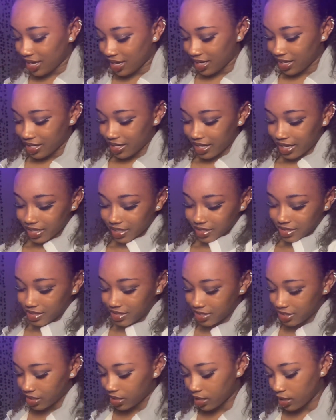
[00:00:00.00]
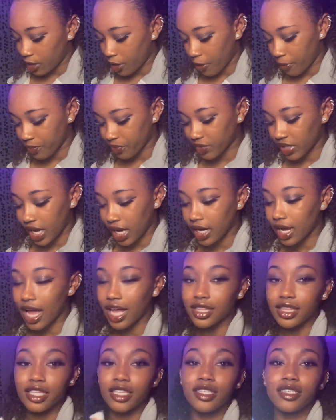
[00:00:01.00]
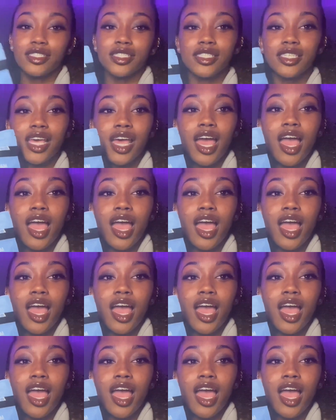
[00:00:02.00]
Next, I got these.